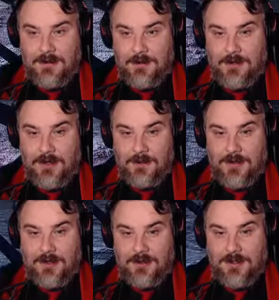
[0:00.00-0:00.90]
But
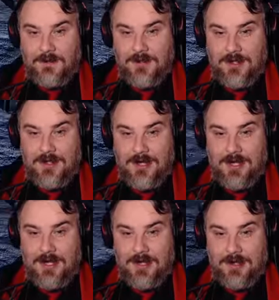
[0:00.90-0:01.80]
because I've seen a
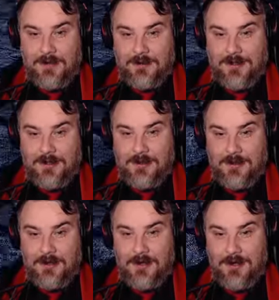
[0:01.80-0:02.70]
helicopter,
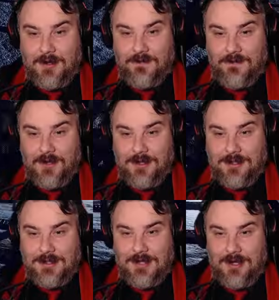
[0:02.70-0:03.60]
I can fly to the
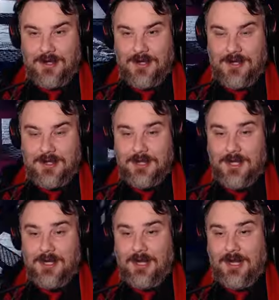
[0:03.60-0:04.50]
satellite dish.
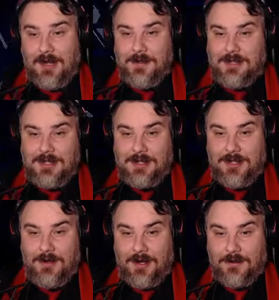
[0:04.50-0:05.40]
Now let me teach you
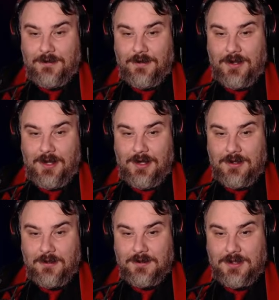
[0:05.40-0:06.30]
how to fly a
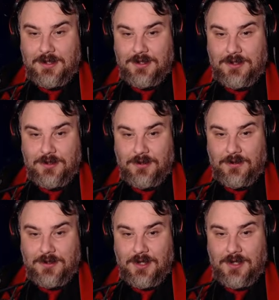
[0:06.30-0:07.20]
helicopter. There's a tutorial
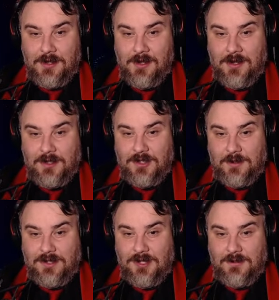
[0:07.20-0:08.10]
to learn.
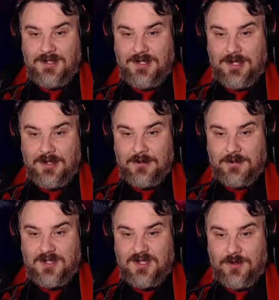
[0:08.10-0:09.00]
Sometimes these
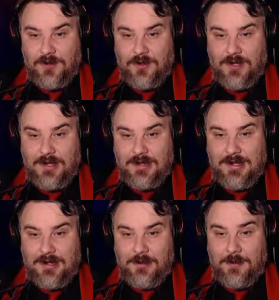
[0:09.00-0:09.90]
helicopters spawn a
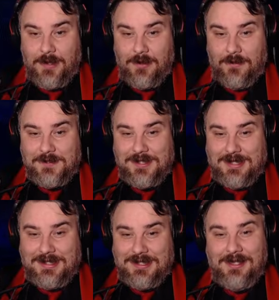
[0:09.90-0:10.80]
little bit off
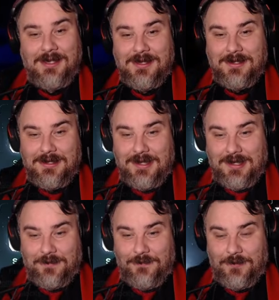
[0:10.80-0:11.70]
center,
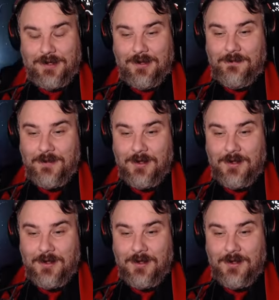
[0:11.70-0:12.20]
nearly falling off.